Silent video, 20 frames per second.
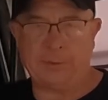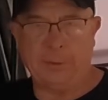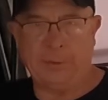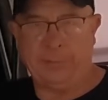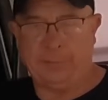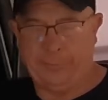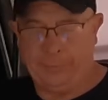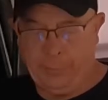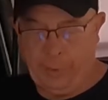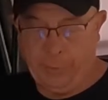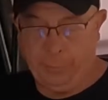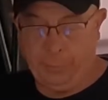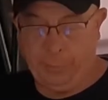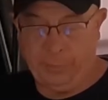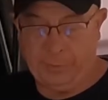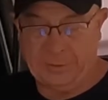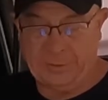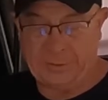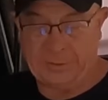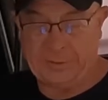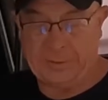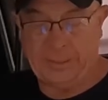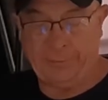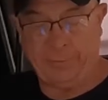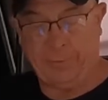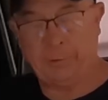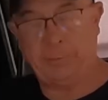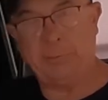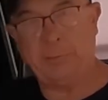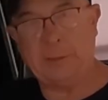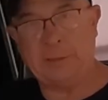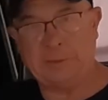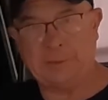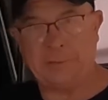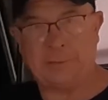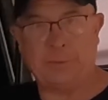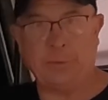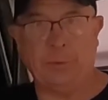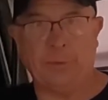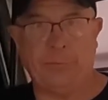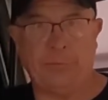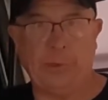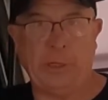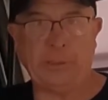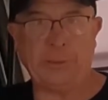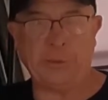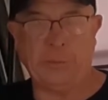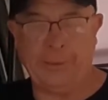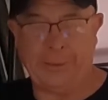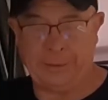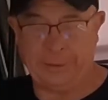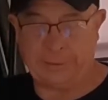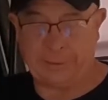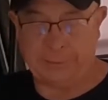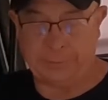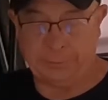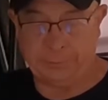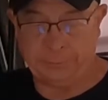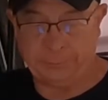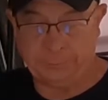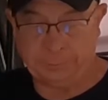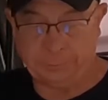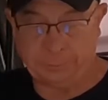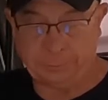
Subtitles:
to 5.7. It's sort of fluctuating still,